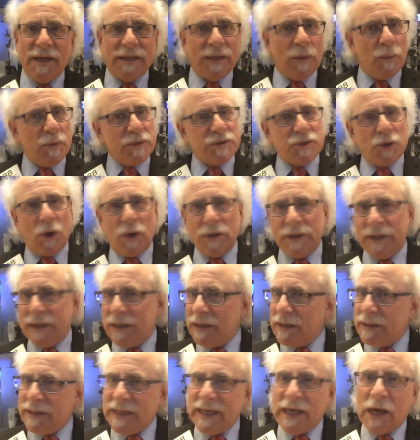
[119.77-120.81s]
And we saw a
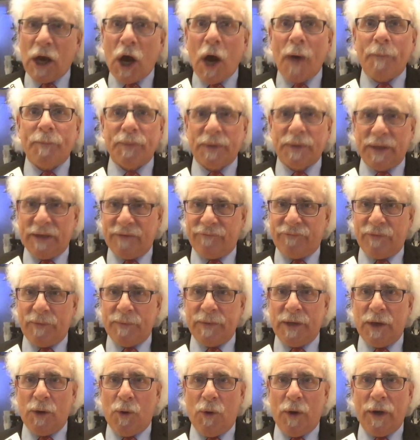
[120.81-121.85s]
little decoupling from
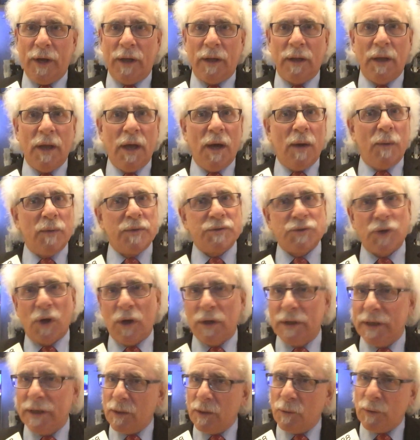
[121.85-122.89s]
the oil. We saw a
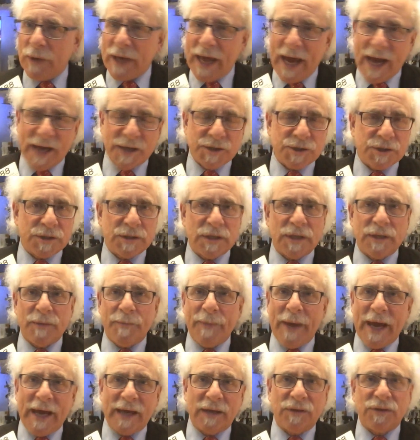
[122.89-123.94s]
reaction to the
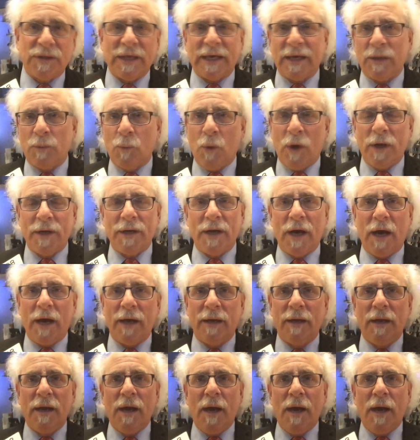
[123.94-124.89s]
bank thing and whatnot.